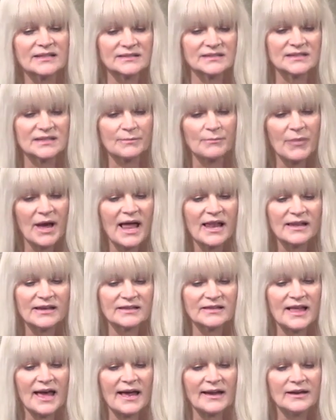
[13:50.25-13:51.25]
it's
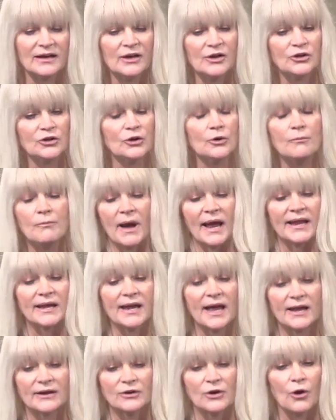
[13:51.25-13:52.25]
symbolic that you might
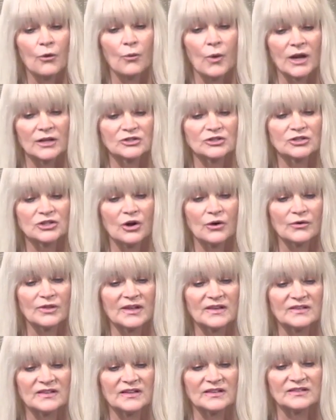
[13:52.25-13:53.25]
not know what show
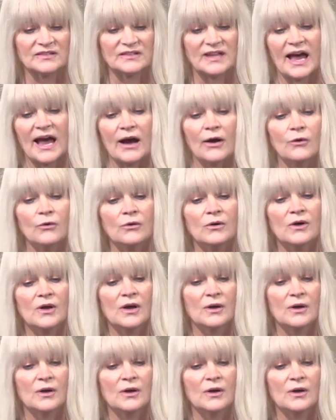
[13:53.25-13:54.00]
this is now,